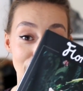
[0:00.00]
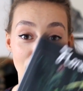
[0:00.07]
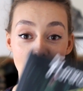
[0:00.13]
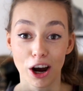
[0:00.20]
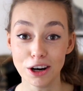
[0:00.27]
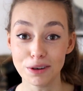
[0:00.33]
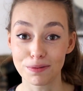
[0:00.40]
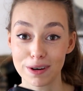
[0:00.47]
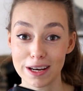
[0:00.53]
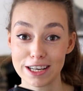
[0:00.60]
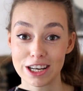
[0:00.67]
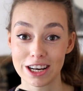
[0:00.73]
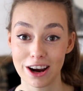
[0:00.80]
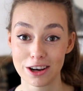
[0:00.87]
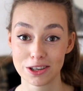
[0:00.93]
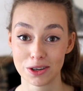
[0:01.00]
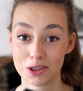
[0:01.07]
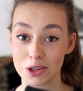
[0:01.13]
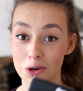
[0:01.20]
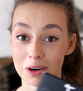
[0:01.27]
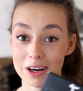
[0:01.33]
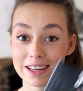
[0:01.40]
Hopefully, she goes on
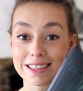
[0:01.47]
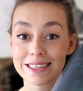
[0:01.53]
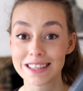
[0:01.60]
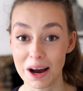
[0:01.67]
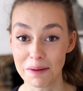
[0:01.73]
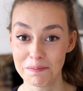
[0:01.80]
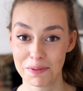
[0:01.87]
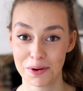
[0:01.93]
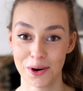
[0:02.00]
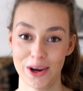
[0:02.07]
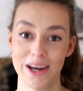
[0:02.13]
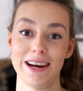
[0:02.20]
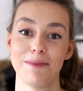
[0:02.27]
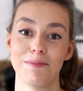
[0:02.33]
tour at some point